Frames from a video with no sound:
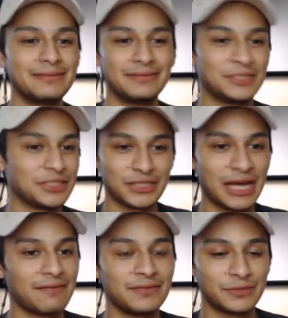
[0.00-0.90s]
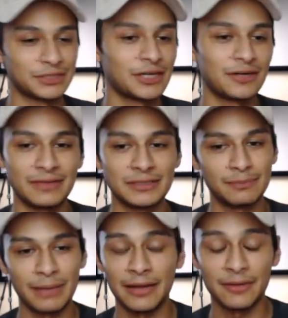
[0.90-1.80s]
just to have in reserve and to
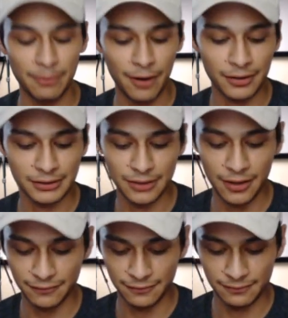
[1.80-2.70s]
pay the products off.